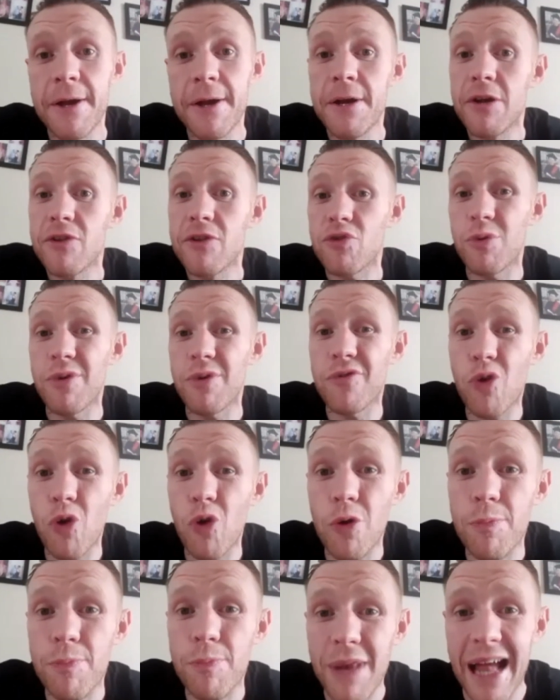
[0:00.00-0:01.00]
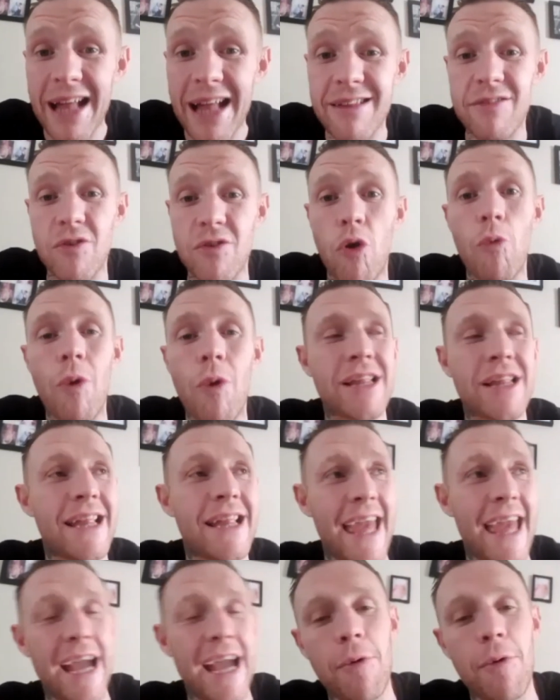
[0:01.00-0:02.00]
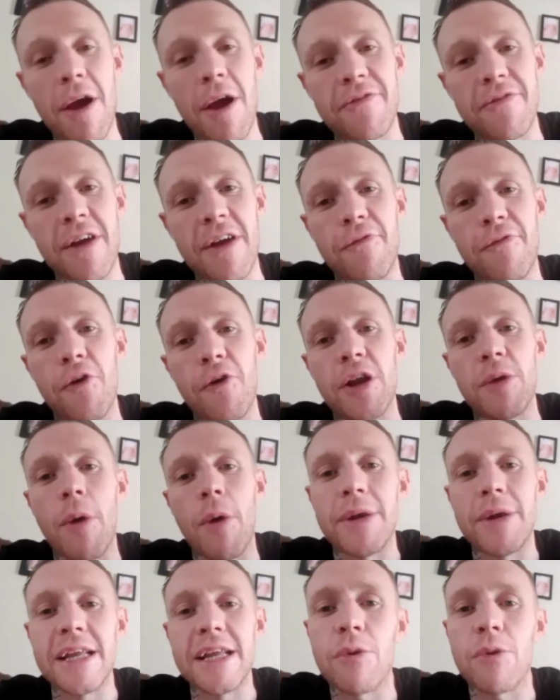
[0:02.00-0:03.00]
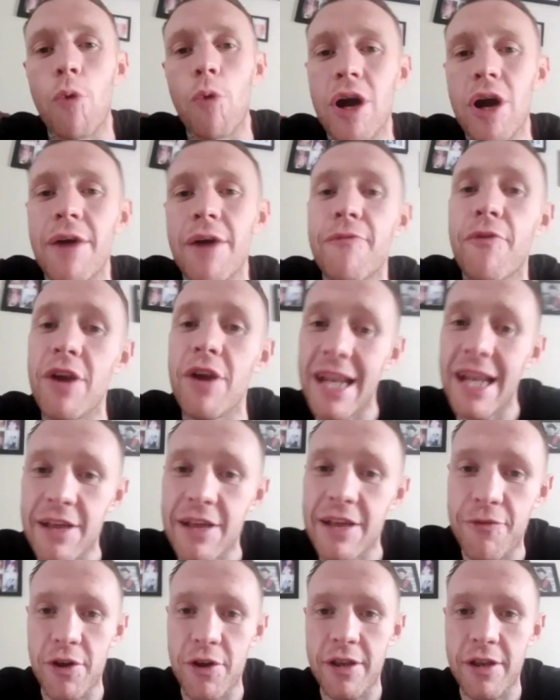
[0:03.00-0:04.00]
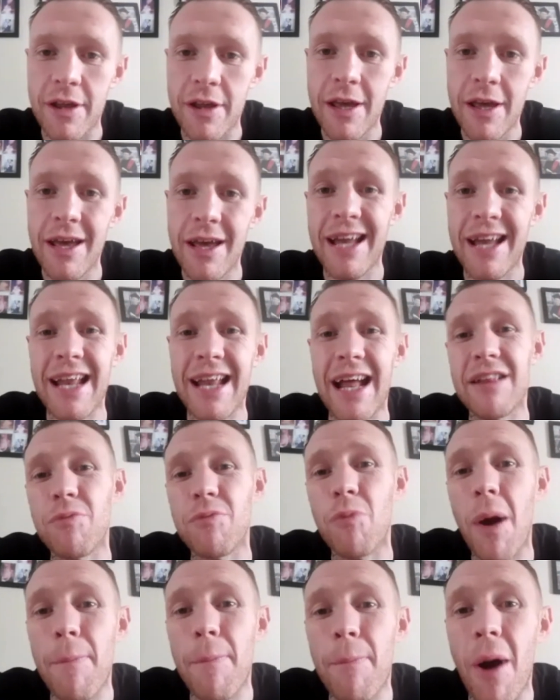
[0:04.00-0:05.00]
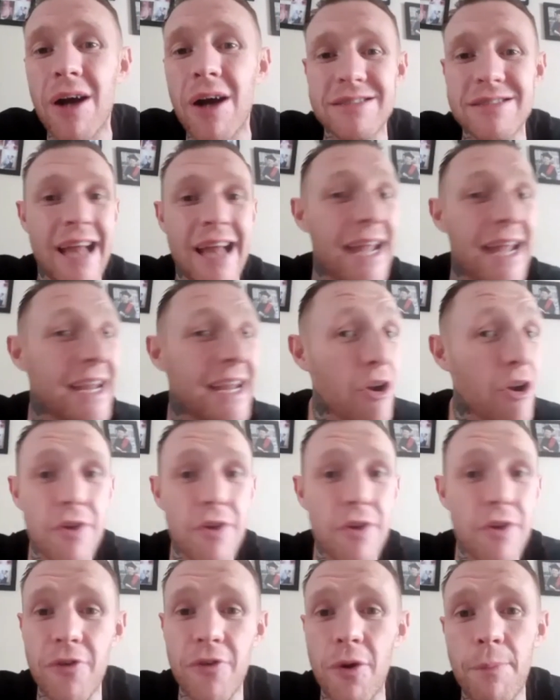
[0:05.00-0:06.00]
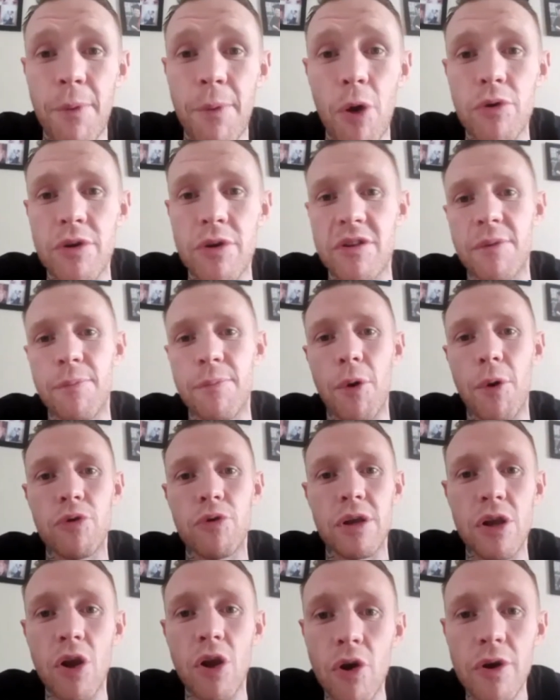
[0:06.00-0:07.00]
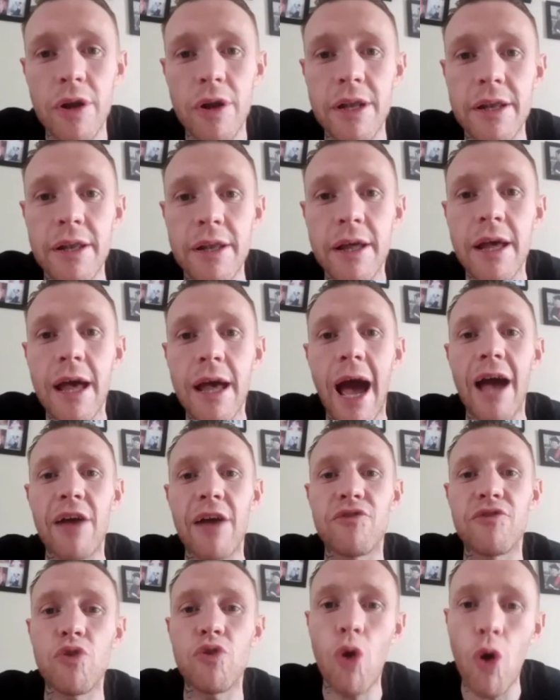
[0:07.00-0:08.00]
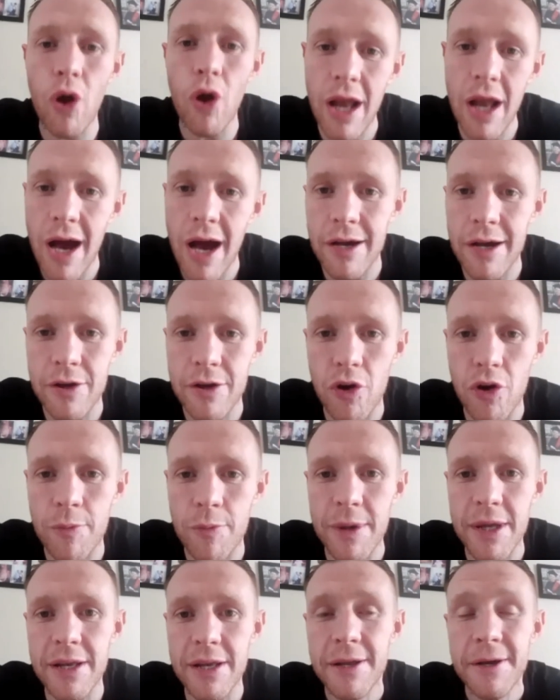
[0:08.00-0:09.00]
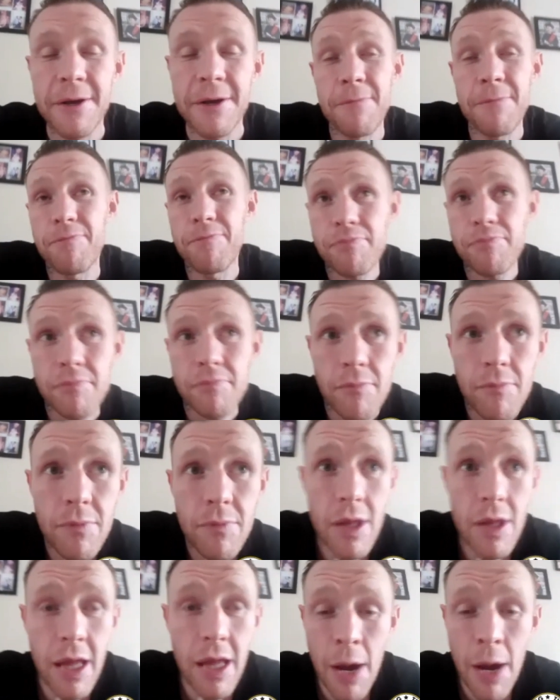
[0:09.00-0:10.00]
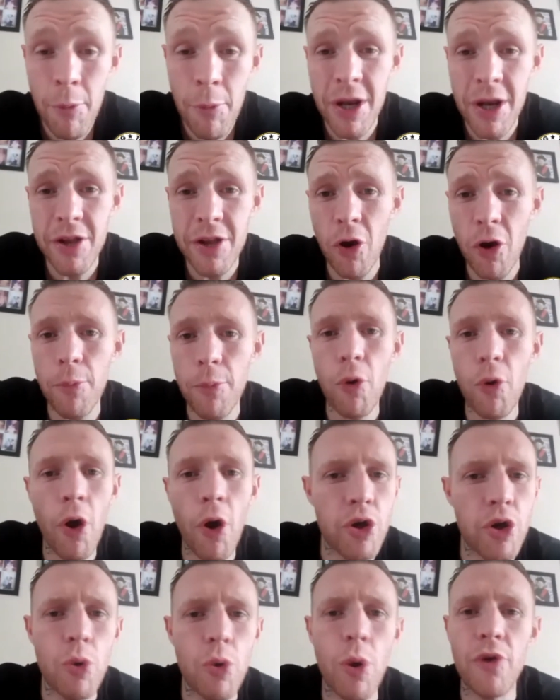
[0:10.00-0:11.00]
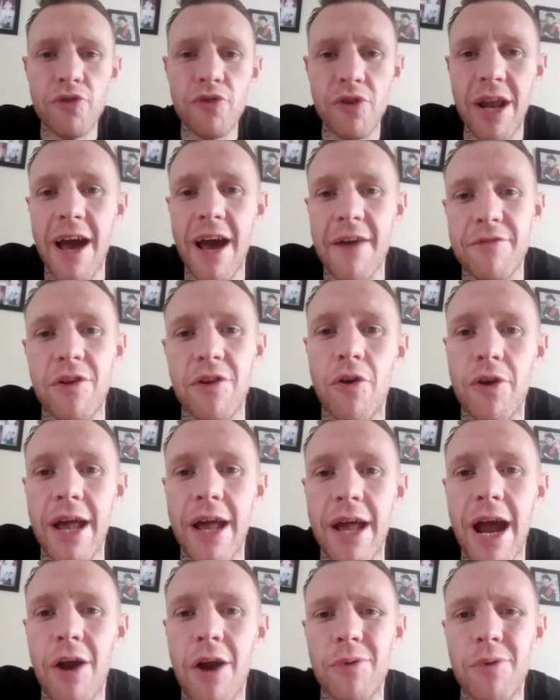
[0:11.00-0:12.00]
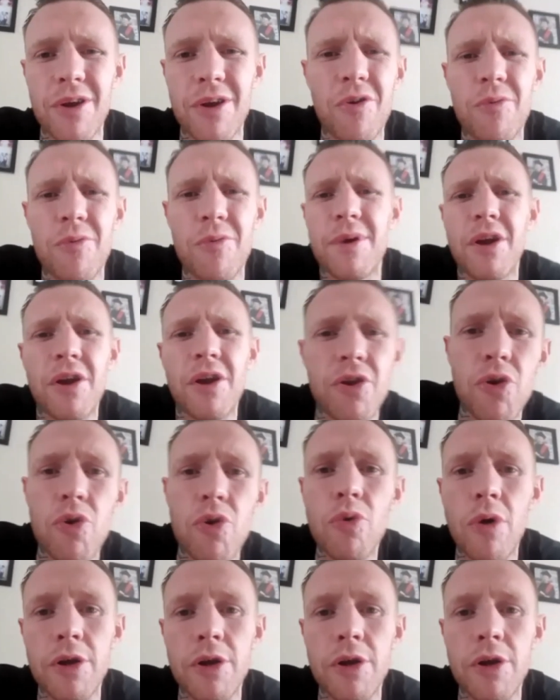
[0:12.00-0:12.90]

So we've good plans now what to take away from that fight and what we need to work on for the next fight. And that's what boxing and life are about. It's about learning as you go along. You know what I mean? And when I turned pro, I knew I was going to have to learn the hard way. You know what I mean? I